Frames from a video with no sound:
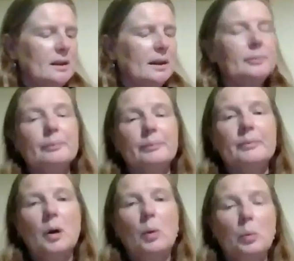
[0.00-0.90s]
Now,
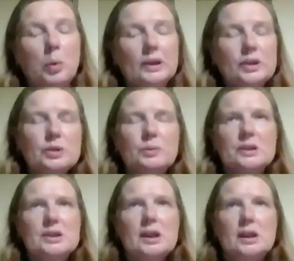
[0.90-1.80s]
what you
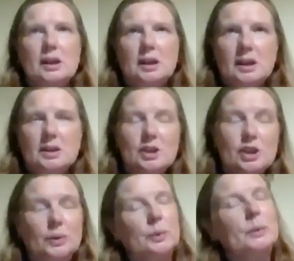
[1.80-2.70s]
would
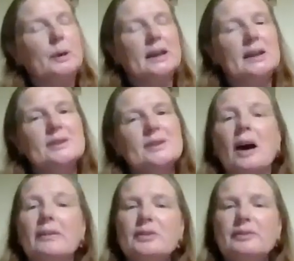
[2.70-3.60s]
do is
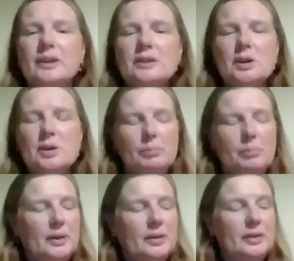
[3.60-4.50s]
you have to find a
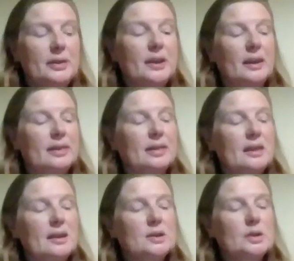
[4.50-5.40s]
number that
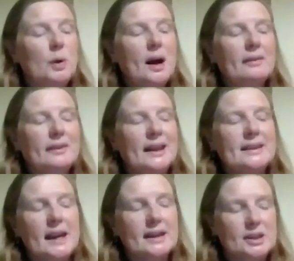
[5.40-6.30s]
12
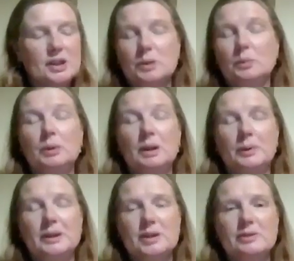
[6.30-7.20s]
and 8 will
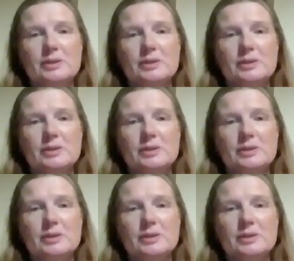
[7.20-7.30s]
go into.